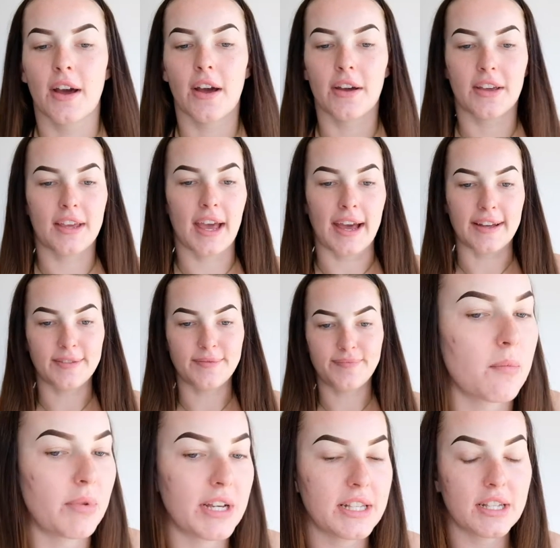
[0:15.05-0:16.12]
Okay,
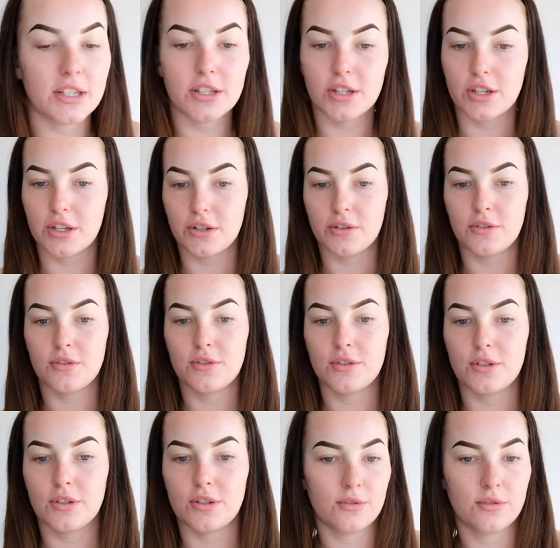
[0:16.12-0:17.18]
please
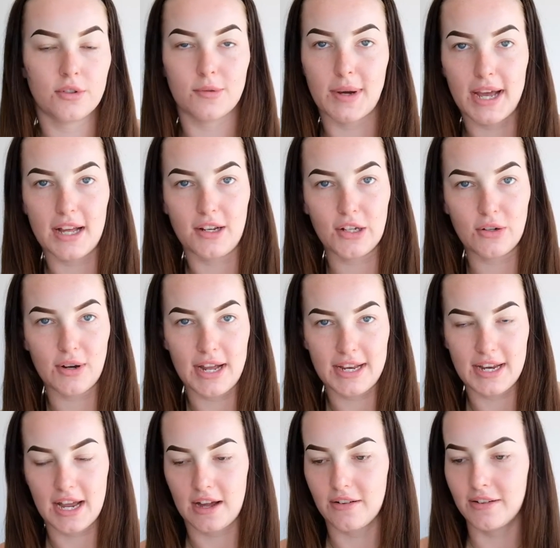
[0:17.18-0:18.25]
excuse the way I look right
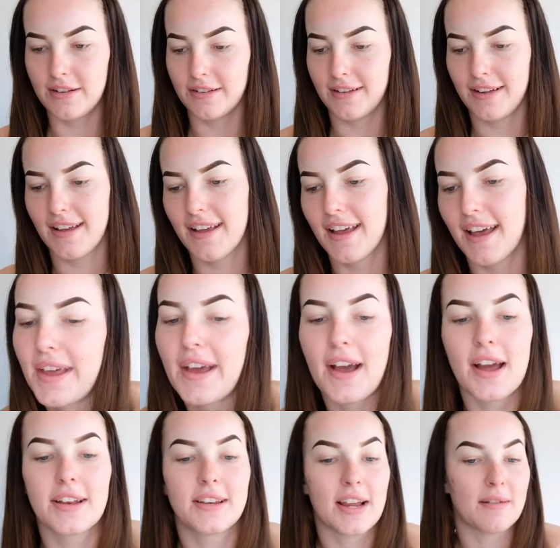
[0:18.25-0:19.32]
now.
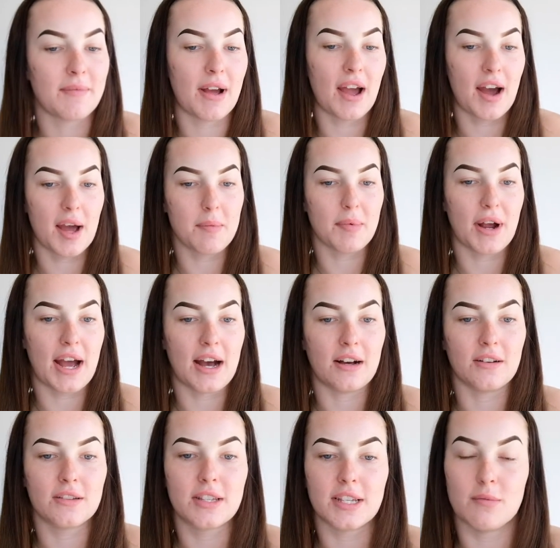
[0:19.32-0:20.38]
I've done my
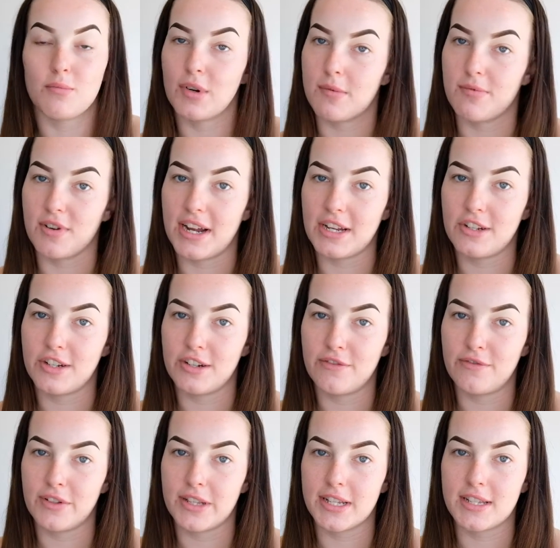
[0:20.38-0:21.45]
eyebrows in preparation
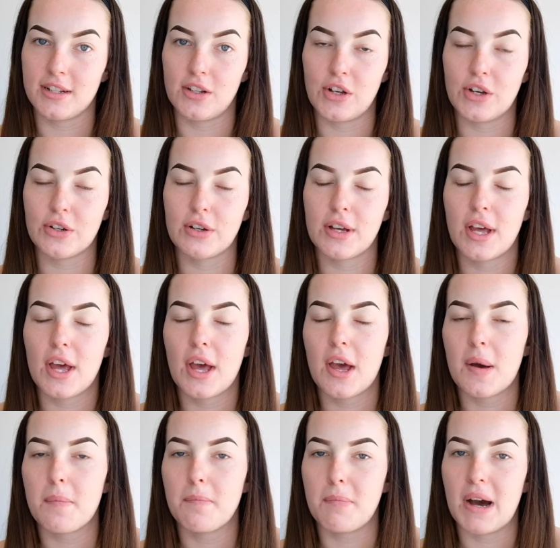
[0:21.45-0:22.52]
for this look,
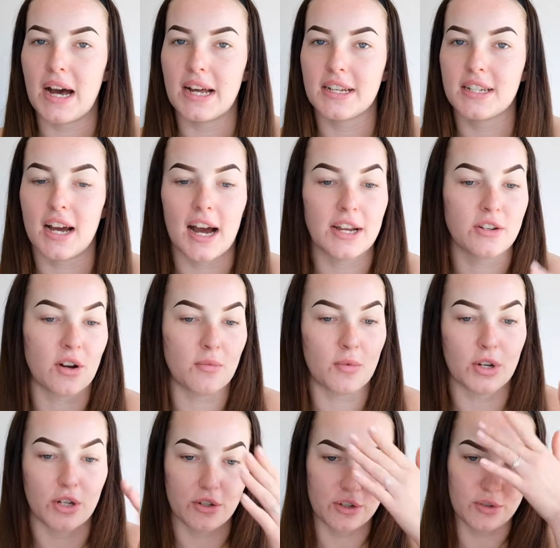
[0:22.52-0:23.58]
but I don't
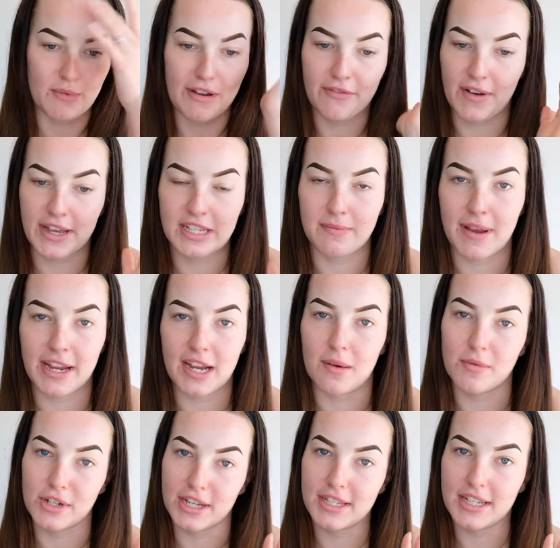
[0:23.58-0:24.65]
want to do my face
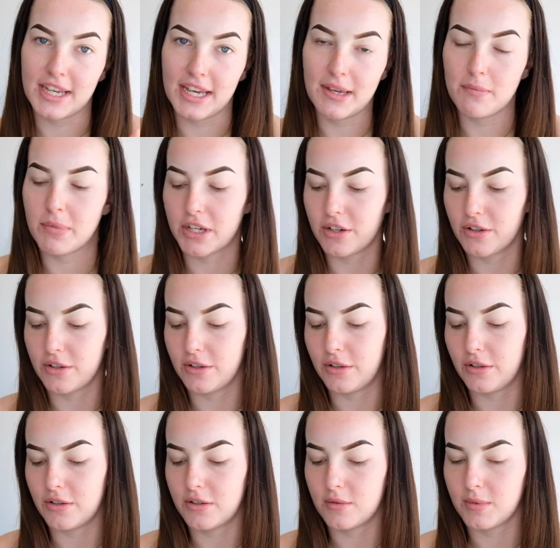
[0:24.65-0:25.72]
makeup just yet
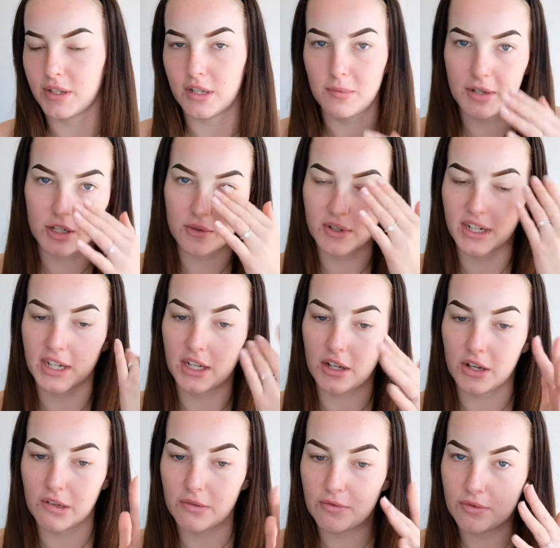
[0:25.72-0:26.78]
because we're going to be doing a
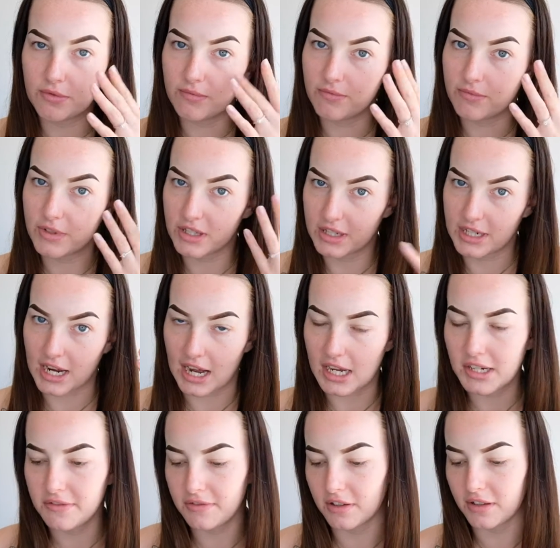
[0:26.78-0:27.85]
lot of
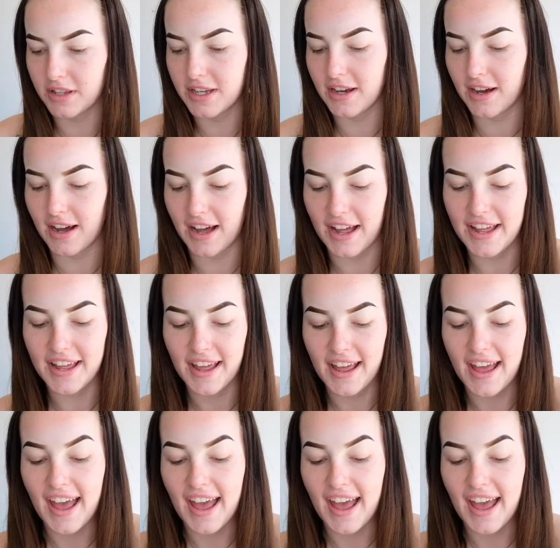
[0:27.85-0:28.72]
stuff on the eye.